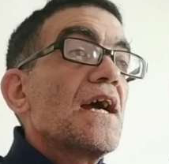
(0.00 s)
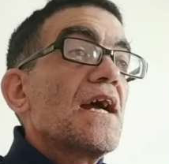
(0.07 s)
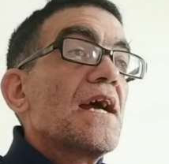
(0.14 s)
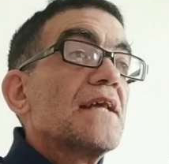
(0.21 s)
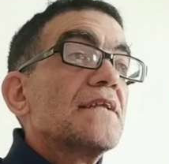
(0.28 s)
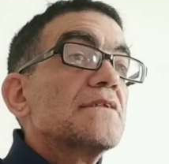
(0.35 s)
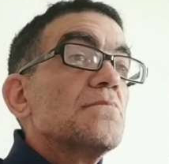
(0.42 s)

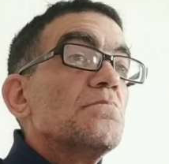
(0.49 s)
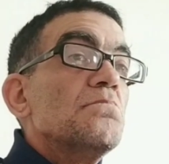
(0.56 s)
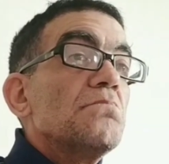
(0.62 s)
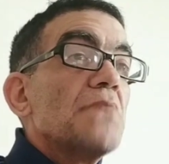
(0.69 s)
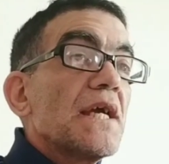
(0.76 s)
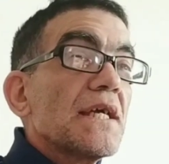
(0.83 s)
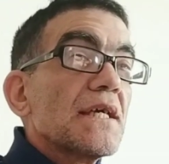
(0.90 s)
and
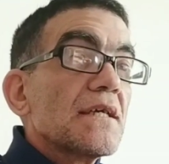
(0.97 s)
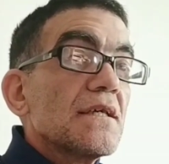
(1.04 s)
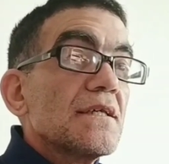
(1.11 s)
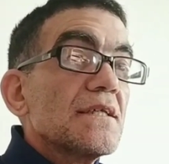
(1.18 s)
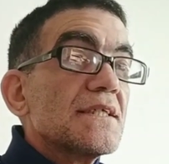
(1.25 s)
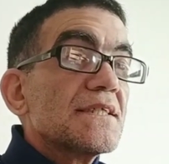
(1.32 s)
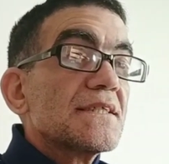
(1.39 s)
make
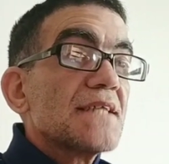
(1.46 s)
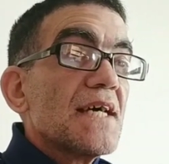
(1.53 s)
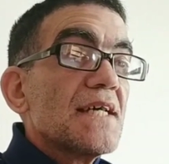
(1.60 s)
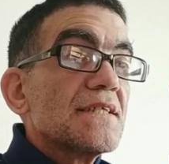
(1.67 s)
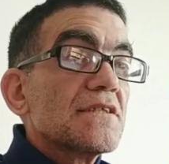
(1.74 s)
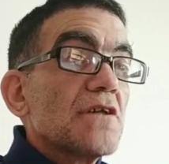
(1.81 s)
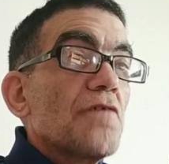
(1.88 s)

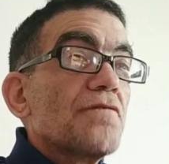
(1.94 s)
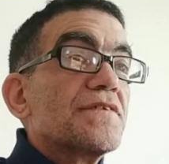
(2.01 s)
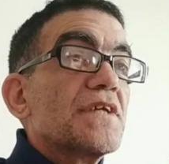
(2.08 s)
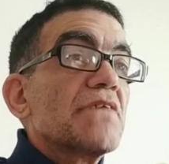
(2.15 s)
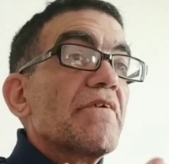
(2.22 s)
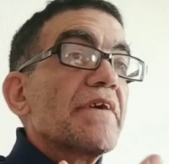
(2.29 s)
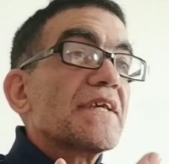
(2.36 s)
sense of
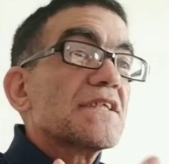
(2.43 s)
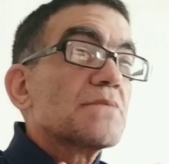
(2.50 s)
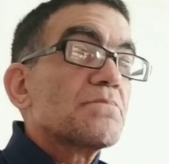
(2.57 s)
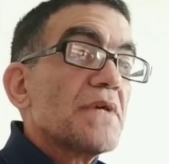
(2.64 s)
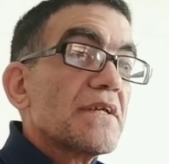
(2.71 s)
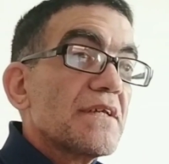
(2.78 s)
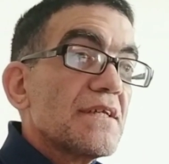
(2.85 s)
their
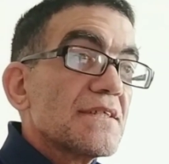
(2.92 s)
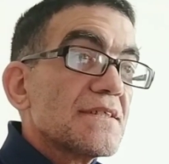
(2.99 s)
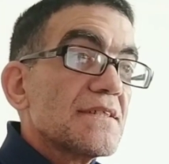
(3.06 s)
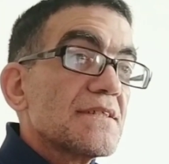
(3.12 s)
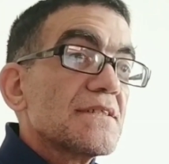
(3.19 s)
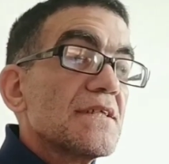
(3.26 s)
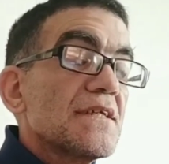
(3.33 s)

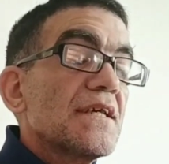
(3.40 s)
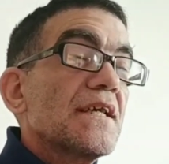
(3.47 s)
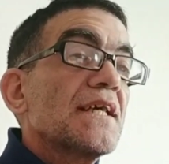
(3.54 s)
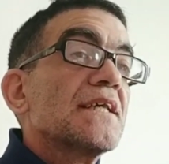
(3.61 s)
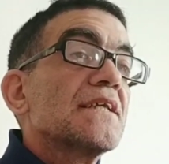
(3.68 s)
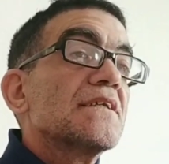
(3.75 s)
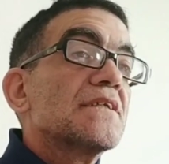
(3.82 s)
experiences
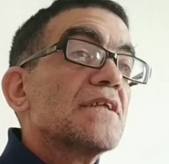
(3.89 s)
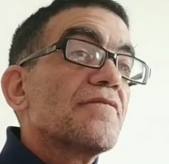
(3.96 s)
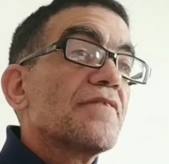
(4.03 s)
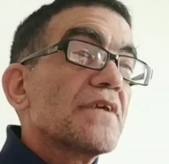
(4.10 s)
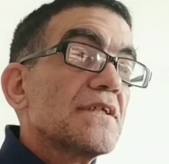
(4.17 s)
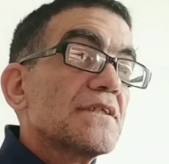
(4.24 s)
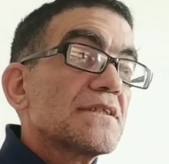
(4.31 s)
in
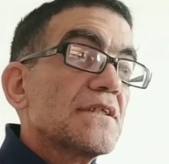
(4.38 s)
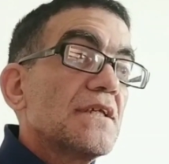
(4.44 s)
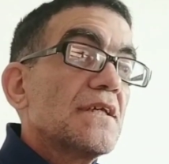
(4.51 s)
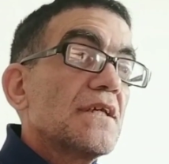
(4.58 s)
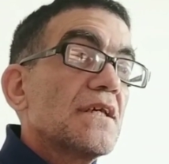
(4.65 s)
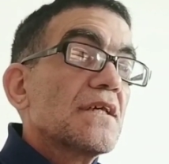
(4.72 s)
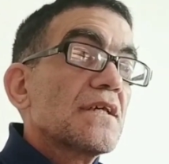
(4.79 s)
different
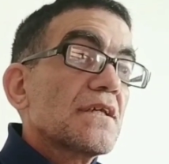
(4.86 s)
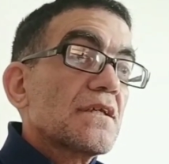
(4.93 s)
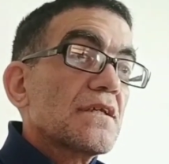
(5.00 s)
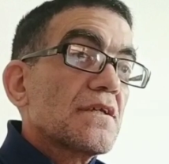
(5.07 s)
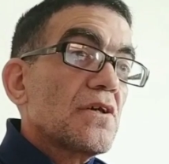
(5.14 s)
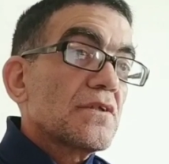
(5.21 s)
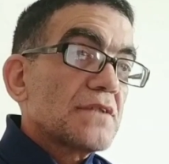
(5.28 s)

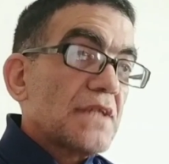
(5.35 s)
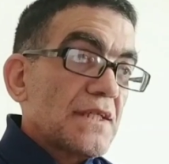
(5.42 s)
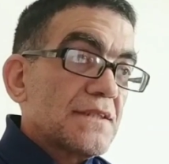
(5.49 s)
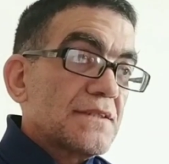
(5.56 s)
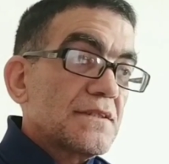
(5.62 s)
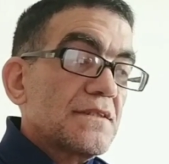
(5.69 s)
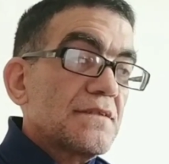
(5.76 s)

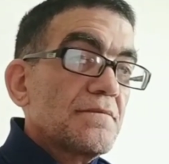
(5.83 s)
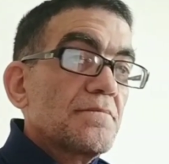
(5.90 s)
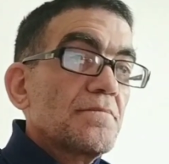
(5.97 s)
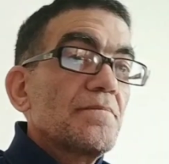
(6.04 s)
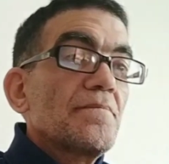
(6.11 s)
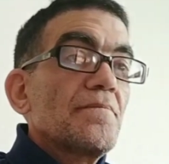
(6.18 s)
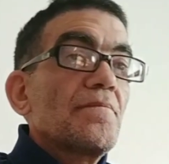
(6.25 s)
contexts.
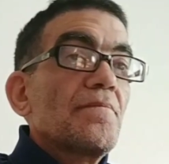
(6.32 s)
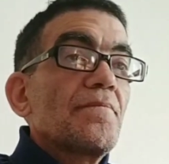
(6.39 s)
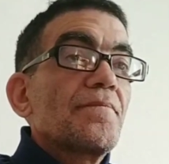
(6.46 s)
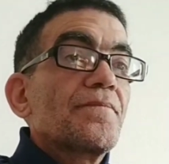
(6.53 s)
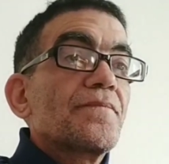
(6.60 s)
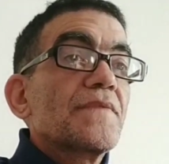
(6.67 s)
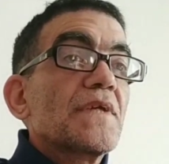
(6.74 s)

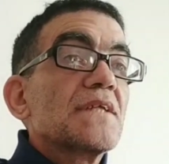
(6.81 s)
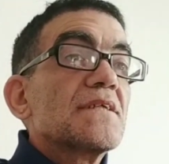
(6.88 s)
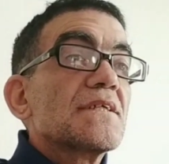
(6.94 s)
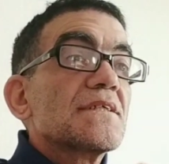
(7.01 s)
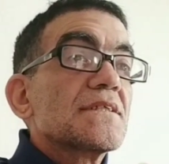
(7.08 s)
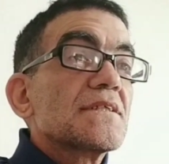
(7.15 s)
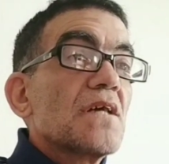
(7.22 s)

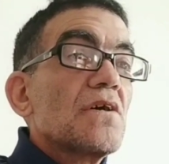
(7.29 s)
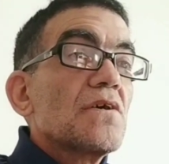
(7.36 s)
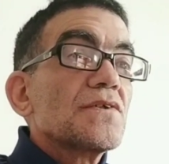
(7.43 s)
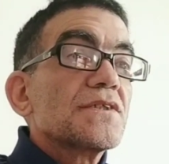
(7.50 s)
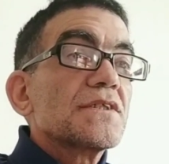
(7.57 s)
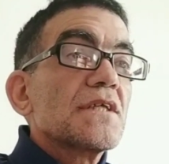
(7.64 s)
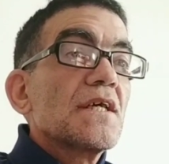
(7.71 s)

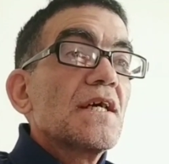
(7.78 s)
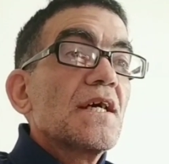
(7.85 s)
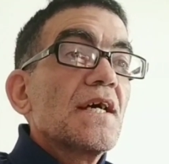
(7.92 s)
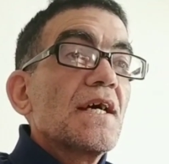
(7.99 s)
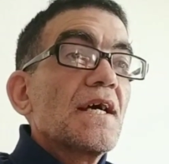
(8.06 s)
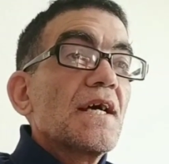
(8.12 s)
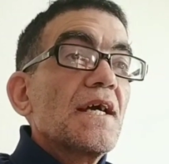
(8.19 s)
Discourse
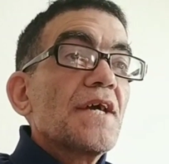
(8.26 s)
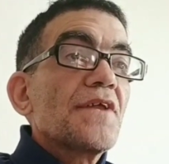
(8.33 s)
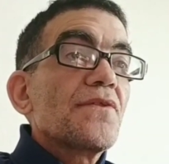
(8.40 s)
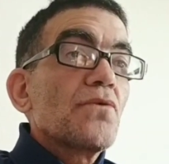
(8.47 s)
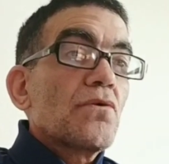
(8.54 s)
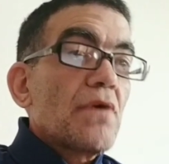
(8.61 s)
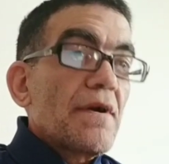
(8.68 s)

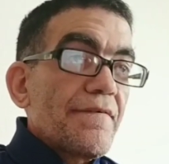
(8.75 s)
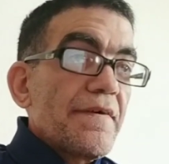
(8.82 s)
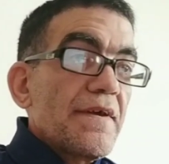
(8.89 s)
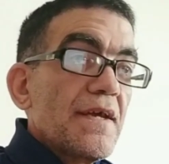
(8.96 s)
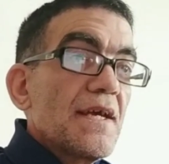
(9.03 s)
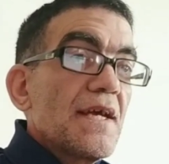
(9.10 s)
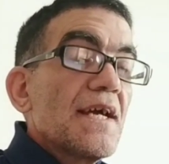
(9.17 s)

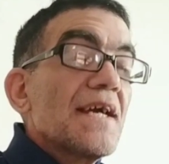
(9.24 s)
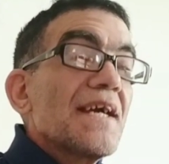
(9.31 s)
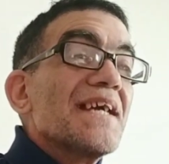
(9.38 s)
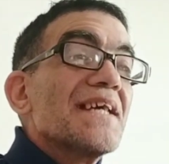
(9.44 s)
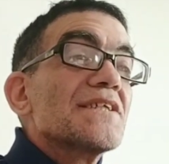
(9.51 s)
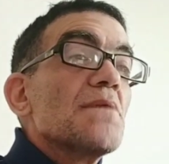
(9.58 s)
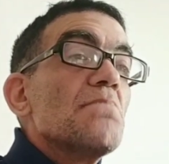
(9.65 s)
ethnography
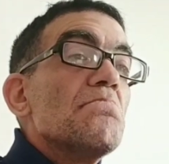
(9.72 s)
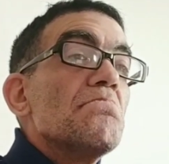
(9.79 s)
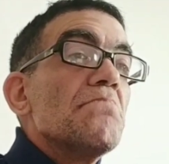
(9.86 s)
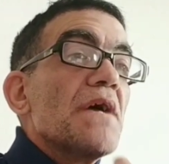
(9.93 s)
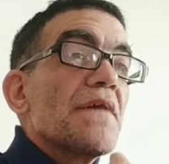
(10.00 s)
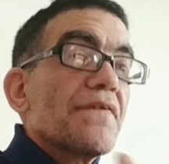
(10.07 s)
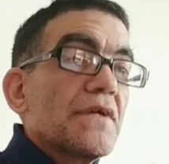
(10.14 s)
is a
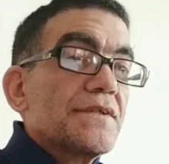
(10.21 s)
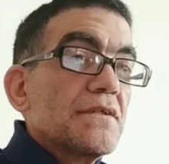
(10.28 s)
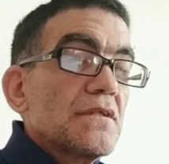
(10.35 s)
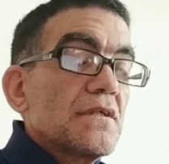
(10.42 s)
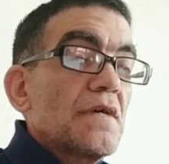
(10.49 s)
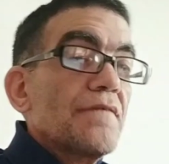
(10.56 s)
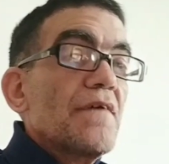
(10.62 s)
method
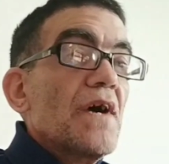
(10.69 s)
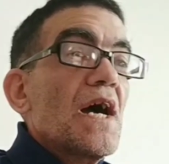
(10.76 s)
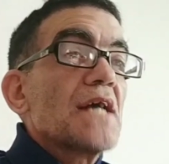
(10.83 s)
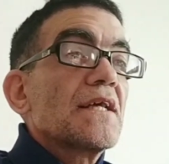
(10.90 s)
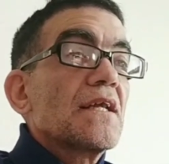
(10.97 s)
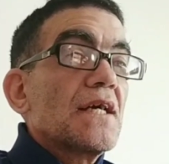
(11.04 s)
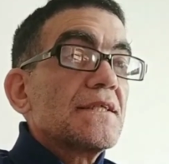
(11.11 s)
of
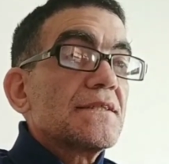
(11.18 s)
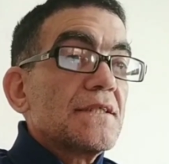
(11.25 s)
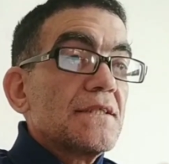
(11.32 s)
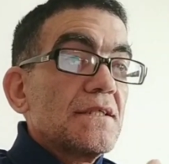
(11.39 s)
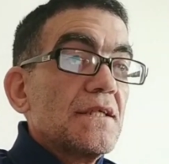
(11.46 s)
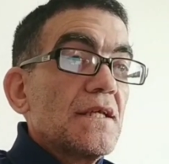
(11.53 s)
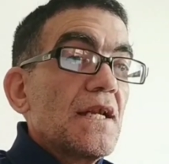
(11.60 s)

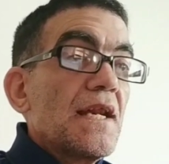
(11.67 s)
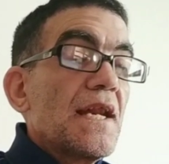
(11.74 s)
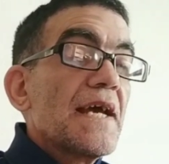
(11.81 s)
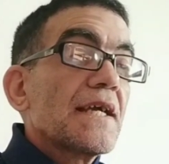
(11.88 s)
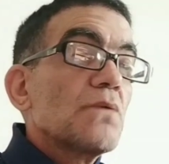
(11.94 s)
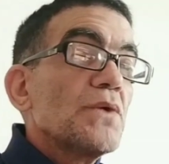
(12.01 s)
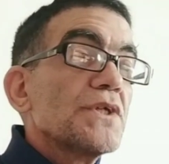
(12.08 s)
analyzing
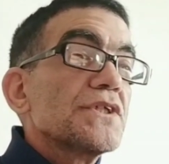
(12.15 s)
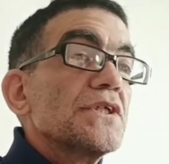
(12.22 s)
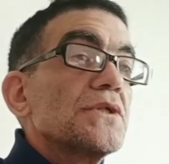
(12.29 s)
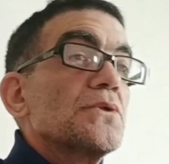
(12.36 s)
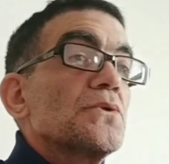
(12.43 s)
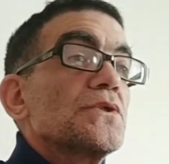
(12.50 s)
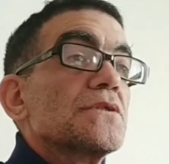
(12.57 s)
language
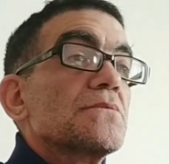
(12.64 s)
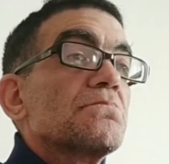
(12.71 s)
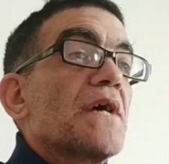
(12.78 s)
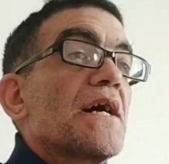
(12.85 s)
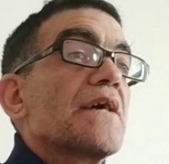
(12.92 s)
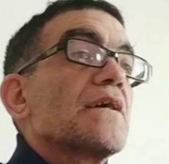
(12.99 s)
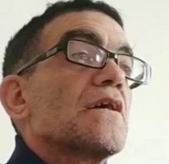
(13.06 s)
use
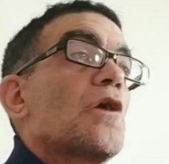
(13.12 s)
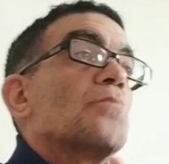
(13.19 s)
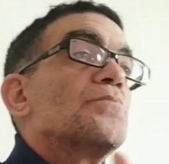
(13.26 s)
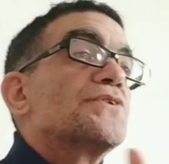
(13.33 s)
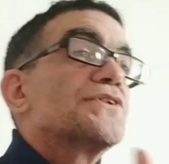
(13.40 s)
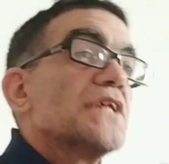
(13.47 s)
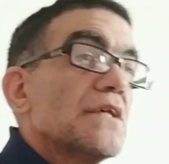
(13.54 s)
by
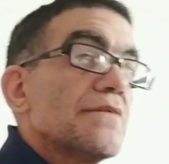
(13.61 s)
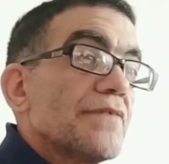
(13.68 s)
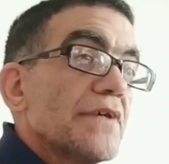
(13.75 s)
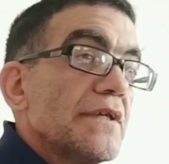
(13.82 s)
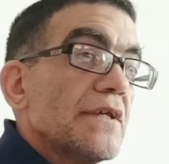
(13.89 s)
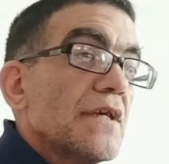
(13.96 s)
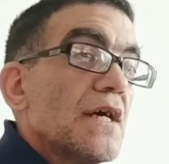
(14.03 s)

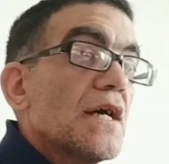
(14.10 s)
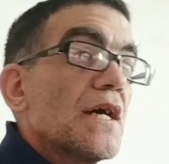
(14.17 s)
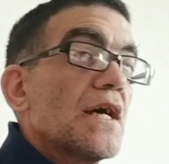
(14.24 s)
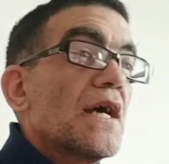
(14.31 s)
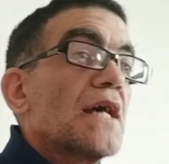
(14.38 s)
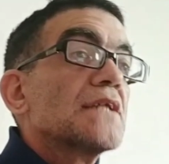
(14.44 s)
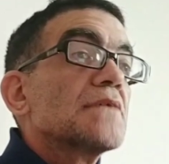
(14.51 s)
observing
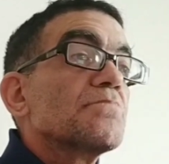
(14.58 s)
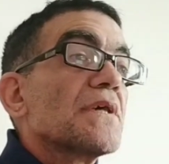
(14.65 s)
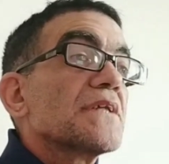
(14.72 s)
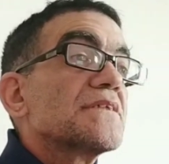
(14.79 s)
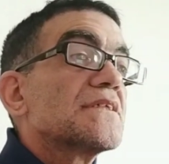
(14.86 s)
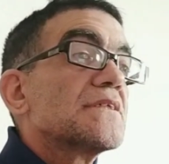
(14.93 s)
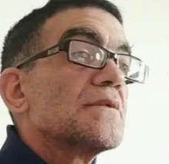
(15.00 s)
and
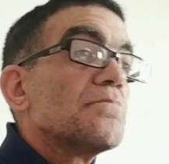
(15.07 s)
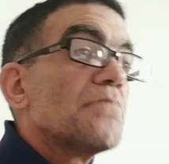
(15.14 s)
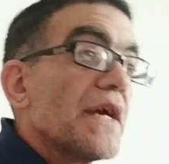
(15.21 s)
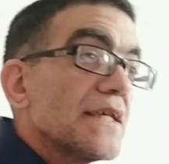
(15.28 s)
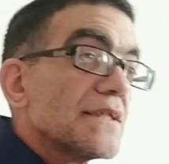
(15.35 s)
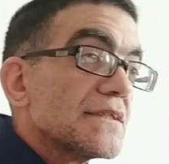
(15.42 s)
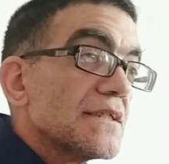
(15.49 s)

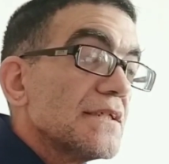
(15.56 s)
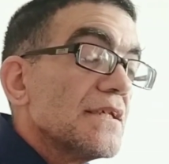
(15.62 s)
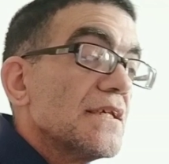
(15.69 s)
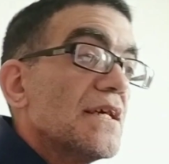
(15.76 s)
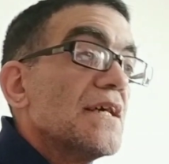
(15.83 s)
participating